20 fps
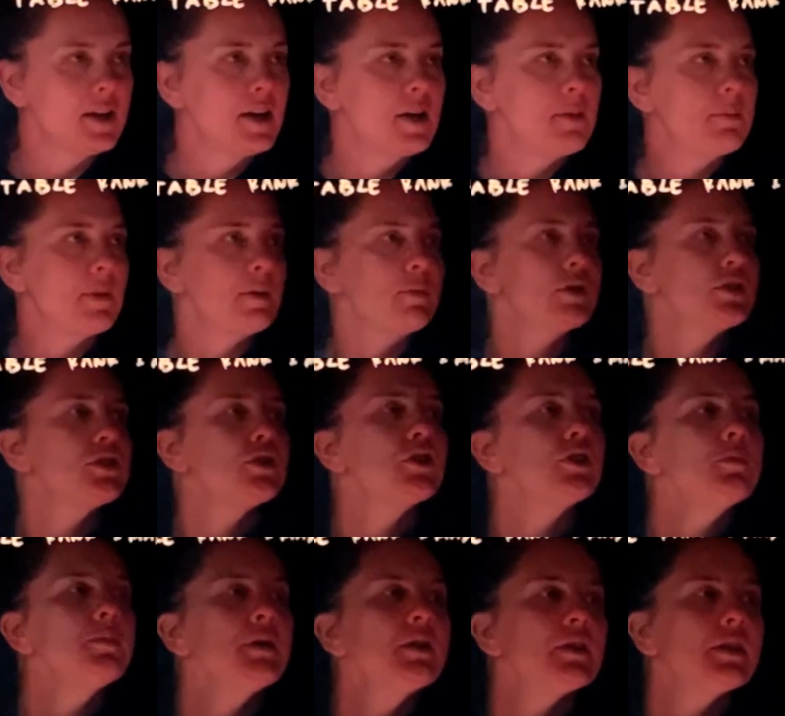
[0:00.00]
My
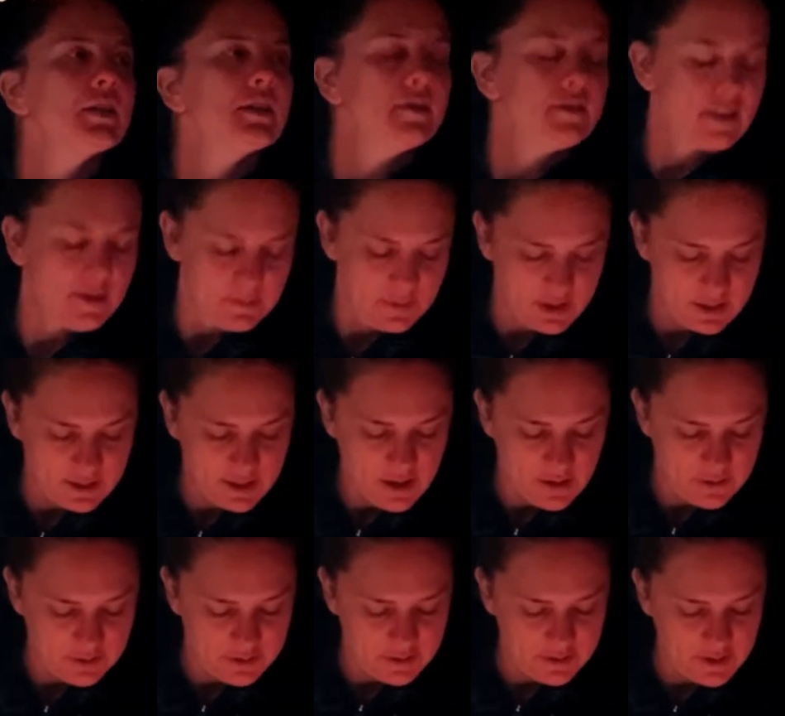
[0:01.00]
return periods I'm going to
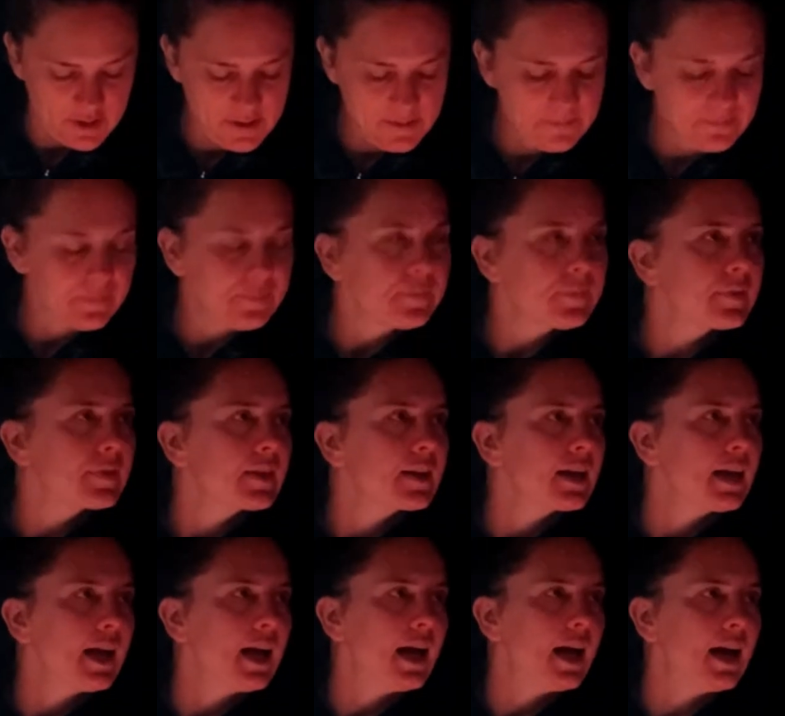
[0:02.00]
calculate
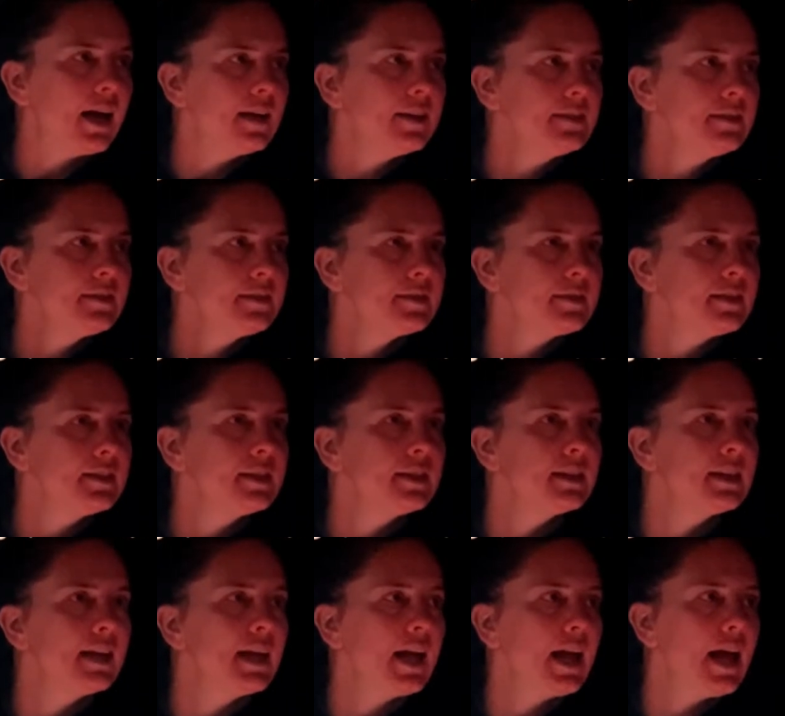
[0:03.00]
as
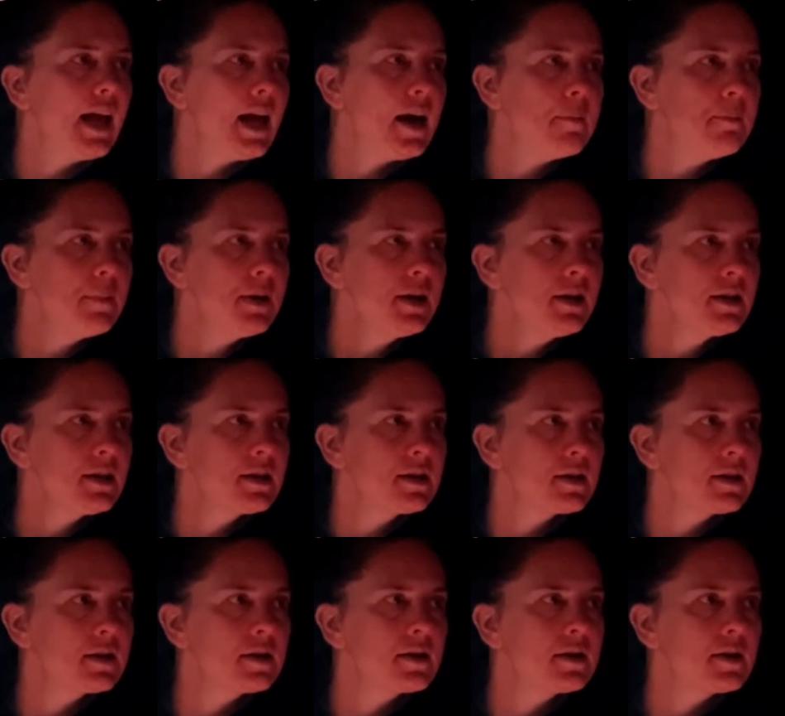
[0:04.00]
m
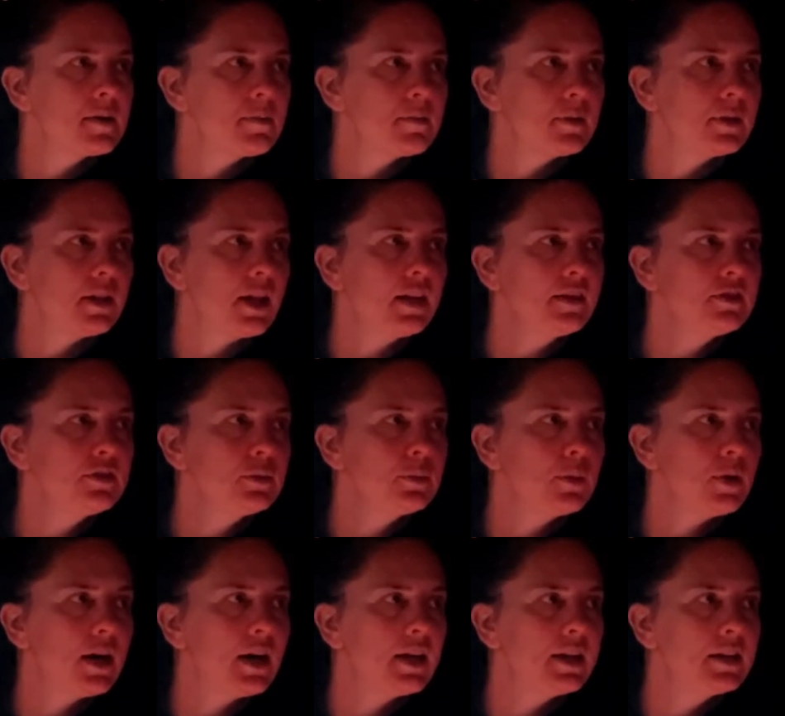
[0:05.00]
plus
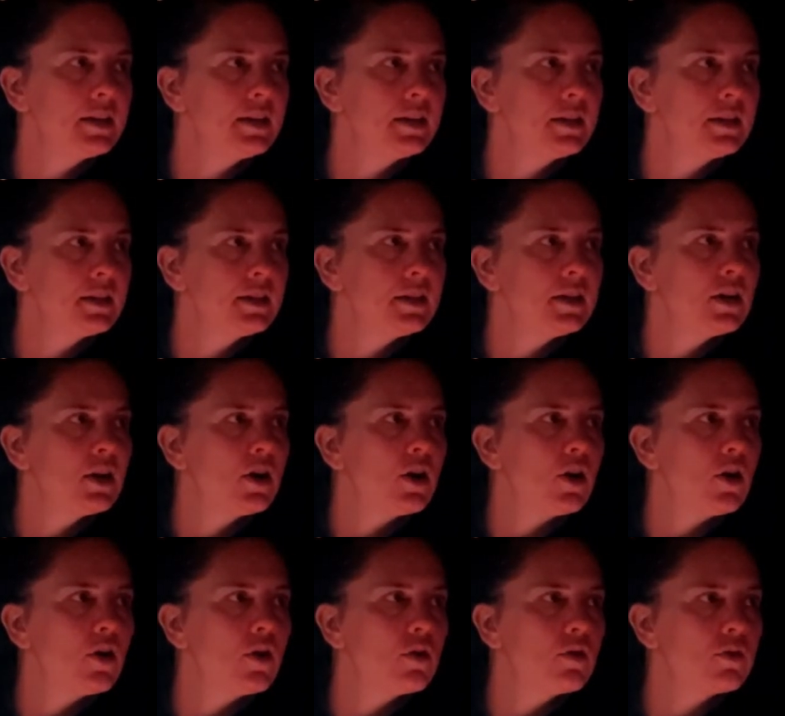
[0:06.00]
1
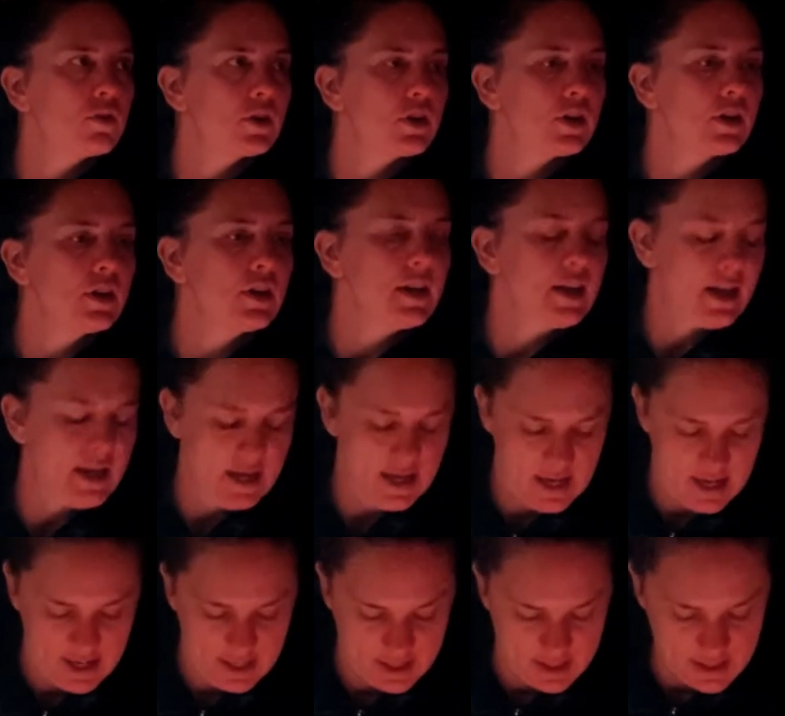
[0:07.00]
over
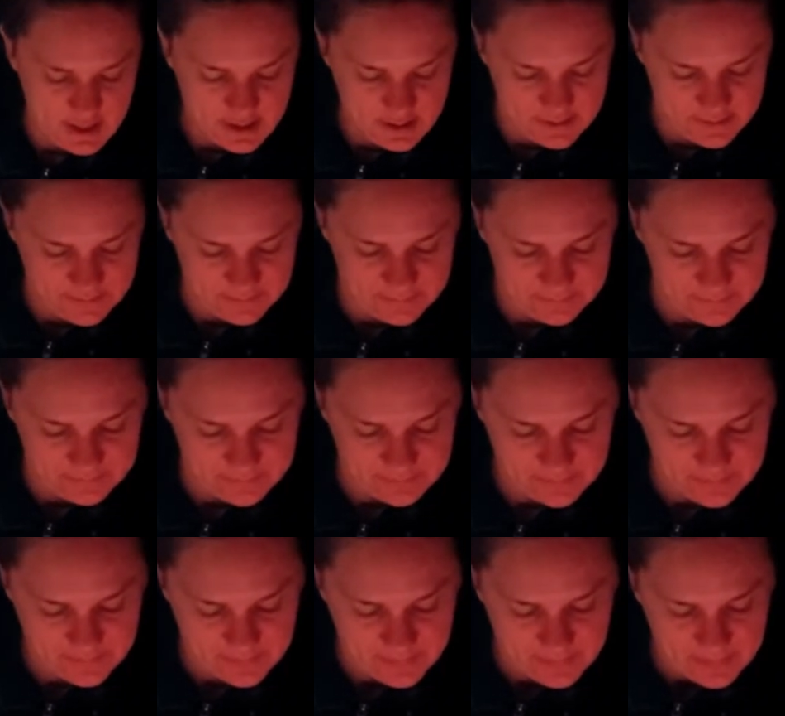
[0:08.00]
n
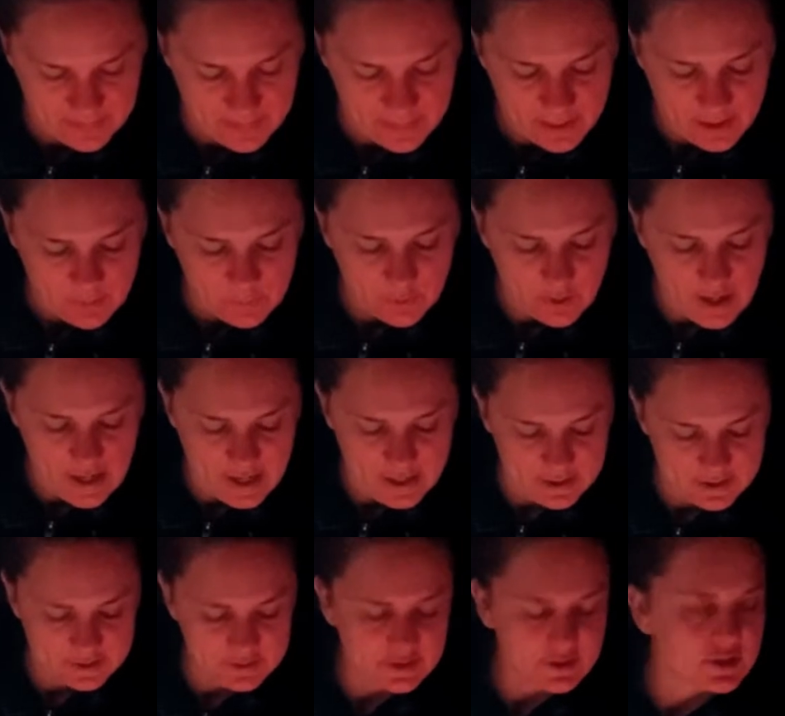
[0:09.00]
where n
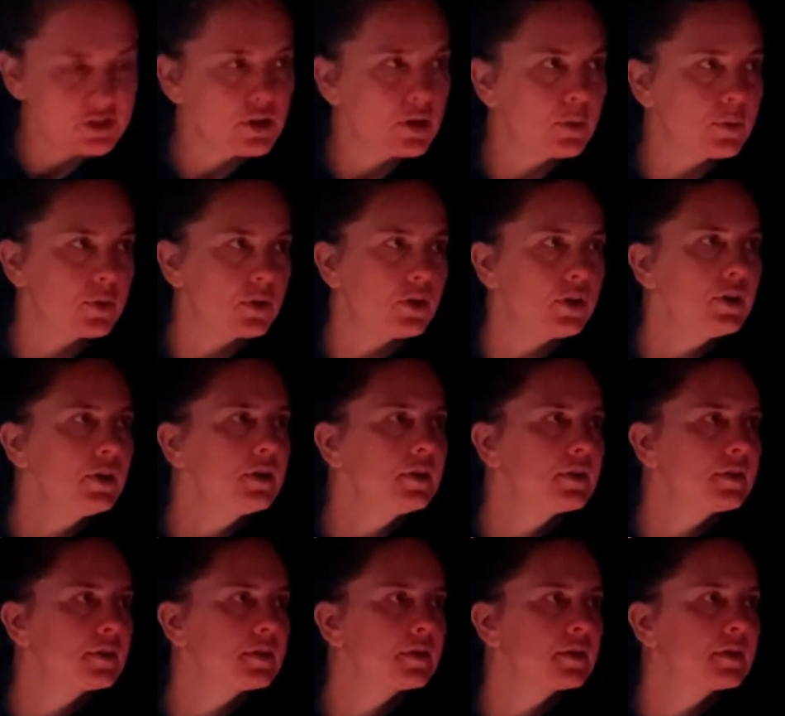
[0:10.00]
is the total.